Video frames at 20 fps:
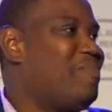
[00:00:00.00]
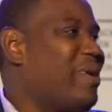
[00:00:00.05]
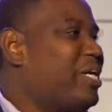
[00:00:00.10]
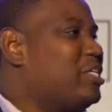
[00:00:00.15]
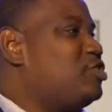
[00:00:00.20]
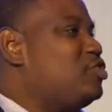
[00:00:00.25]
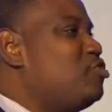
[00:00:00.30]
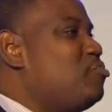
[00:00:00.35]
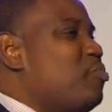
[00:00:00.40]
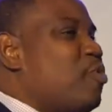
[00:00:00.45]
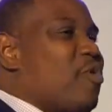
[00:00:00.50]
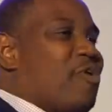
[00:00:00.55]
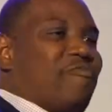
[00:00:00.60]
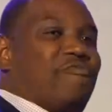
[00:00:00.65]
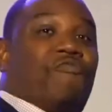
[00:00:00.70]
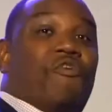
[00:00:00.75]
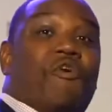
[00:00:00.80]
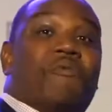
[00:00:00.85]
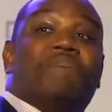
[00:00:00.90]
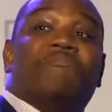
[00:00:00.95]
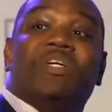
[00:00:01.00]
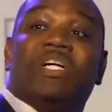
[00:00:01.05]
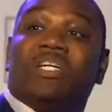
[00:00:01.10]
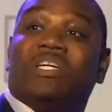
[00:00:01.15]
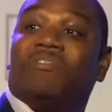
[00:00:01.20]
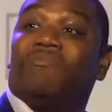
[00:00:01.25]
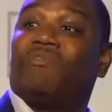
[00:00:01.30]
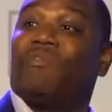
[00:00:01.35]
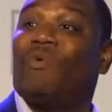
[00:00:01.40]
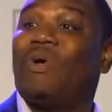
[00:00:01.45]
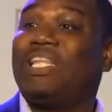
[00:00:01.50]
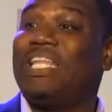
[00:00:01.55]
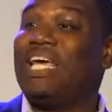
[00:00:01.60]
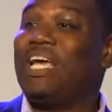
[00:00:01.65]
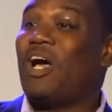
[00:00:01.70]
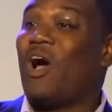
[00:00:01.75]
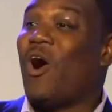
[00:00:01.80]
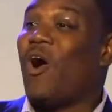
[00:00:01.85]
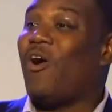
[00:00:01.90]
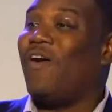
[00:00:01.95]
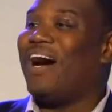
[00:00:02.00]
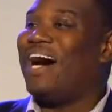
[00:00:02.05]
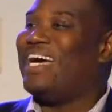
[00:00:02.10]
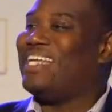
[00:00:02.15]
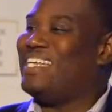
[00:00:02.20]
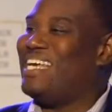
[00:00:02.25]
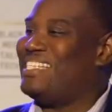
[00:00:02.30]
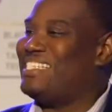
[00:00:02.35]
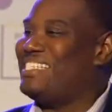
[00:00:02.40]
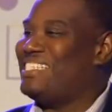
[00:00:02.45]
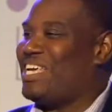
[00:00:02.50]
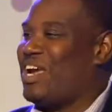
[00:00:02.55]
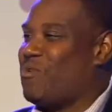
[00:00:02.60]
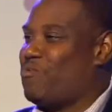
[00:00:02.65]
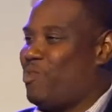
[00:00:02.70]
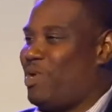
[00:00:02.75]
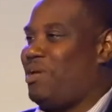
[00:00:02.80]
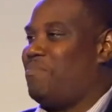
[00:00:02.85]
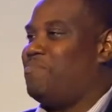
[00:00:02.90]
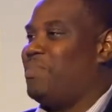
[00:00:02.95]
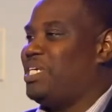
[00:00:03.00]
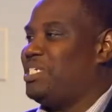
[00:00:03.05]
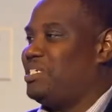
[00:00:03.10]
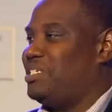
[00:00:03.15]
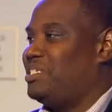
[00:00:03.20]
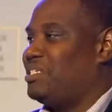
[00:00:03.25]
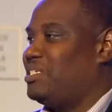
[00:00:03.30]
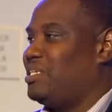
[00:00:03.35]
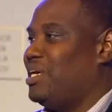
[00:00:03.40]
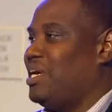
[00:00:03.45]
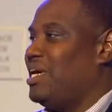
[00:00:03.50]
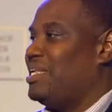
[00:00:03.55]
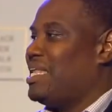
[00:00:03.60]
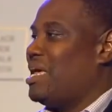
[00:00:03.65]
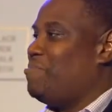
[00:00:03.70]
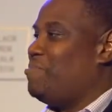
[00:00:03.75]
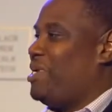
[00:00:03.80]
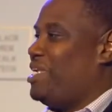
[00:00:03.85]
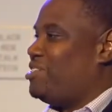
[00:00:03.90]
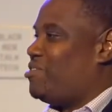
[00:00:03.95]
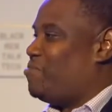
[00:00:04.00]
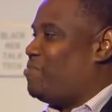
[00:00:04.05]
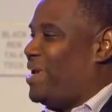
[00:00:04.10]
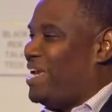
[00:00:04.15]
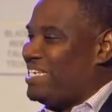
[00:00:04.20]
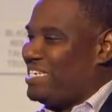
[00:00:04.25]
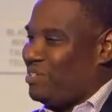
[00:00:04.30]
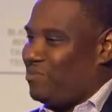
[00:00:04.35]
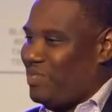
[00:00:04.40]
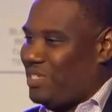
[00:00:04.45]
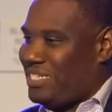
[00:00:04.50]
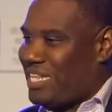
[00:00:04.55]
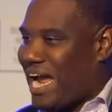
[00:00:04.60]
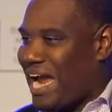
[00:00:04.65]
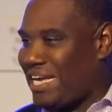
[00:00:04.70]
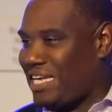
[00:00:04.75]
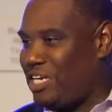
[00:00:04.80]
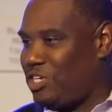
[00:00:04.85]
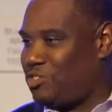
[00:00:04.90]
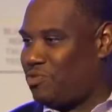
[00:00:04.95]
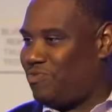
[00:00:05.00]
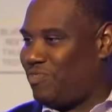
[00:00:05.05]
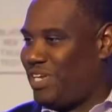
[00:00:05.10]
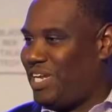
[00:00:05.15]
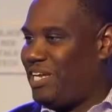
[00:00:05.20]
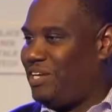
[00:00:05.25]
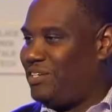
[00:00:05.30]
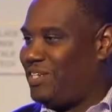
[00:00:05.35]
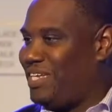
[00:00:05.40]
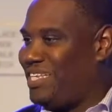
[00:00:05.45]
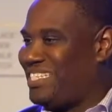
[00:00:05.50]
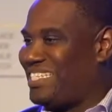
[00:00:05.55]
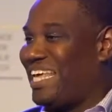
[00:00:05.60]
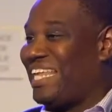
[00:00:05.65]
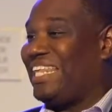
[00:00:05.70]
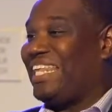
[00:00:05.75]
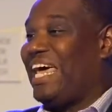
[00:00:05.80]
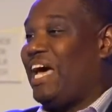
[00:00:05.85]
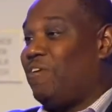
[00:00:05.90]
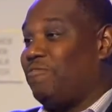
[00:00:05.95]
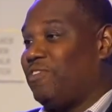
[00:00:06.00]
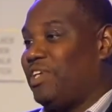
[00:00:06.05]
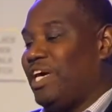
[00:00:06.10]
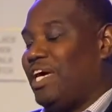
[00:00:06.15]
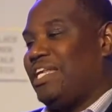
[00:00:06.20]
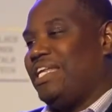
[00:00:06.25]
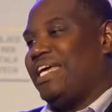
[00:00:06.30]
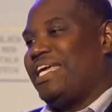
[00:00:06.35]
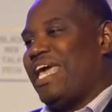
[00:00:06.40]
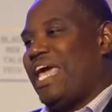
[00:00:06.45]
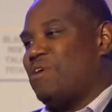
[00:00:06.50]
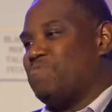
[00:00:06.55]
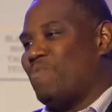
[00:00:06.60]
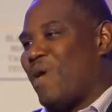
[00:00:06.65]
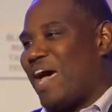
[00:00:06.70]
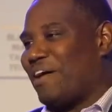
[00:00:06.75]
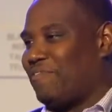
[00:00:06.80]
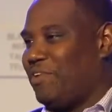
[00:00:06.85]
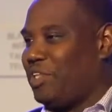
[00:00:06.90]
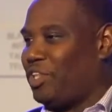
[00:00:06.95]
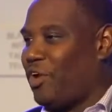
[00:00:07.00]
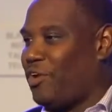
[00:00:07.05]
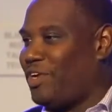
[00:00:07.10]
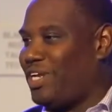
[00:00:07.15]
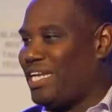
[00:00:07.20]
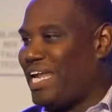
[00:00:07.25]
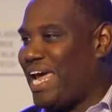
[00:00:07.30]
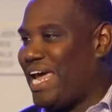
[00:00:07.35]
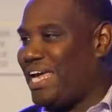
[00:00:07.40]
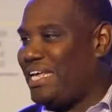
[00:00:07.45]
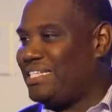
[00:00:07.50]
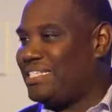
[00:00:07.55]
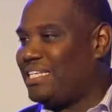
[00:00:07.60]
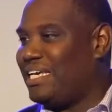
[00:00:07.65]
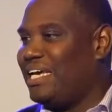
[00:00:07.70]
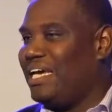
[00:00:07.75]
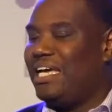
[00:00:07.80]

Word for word: about two point four million dollars for what they call unnecessary readmissions. That means a patient was diagnosed with an illness, they left, they came back in thirty days,